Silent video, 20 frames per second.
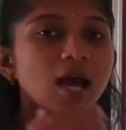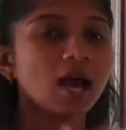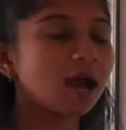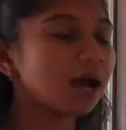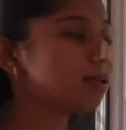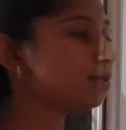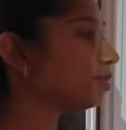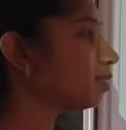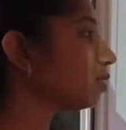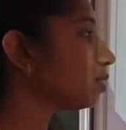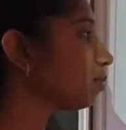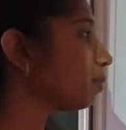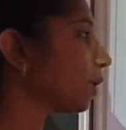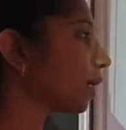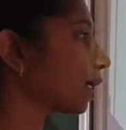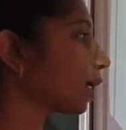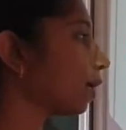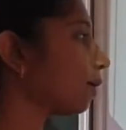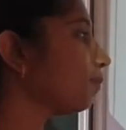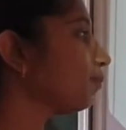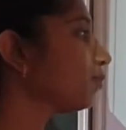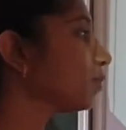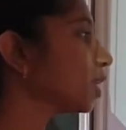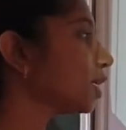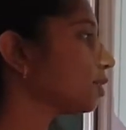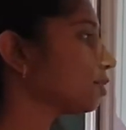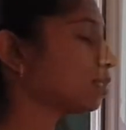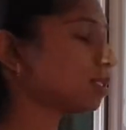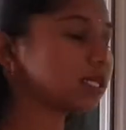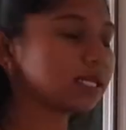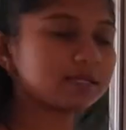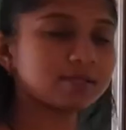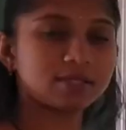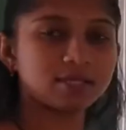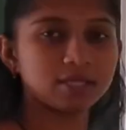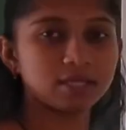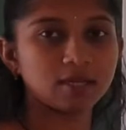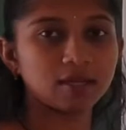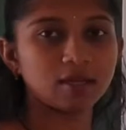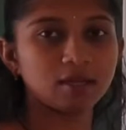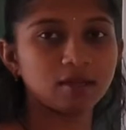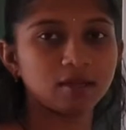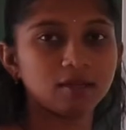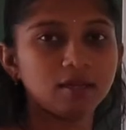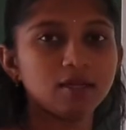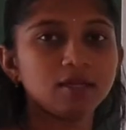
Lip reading: answer becomes 6 here.